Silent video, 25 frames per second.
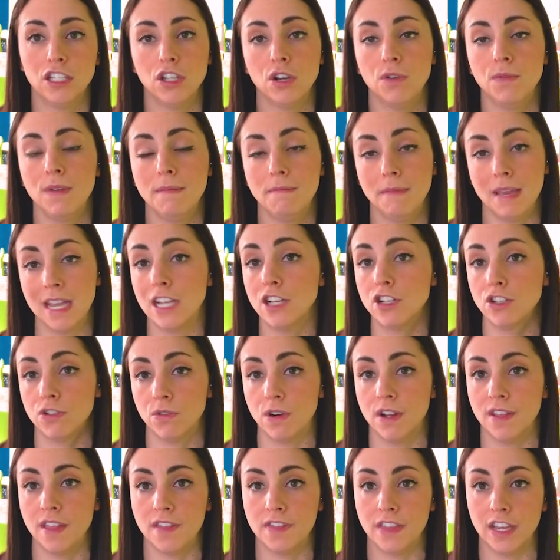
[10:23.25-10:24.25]
So we make
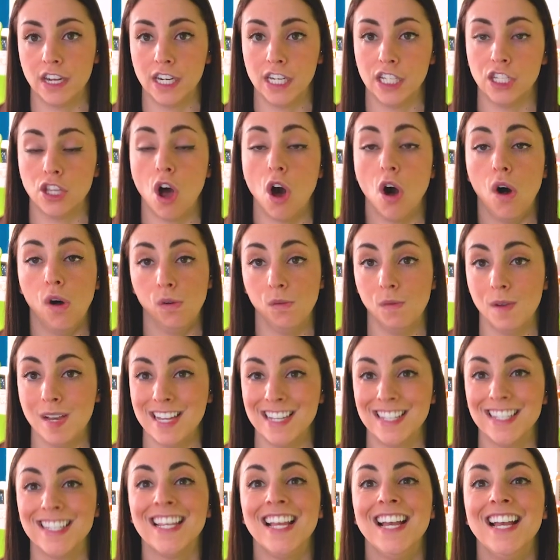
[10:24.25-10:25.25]
sure that there is
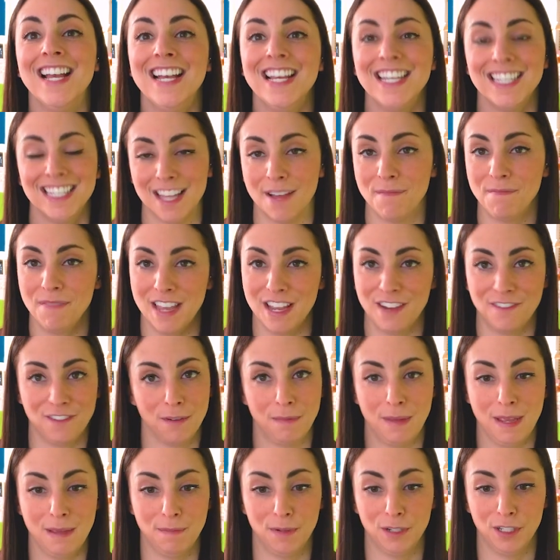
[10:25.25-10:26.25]
always something
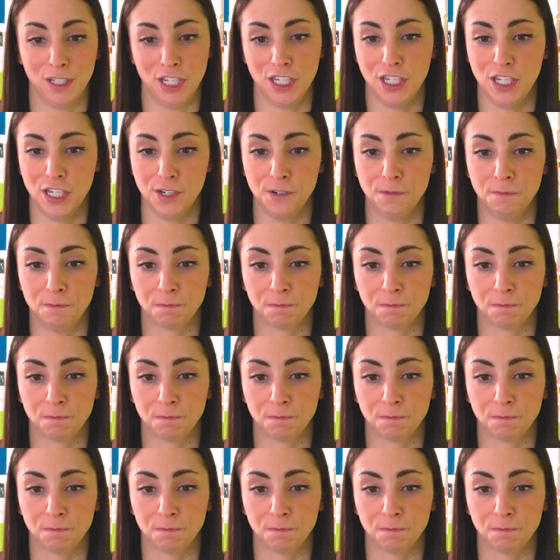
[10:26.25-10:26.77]
for people to do.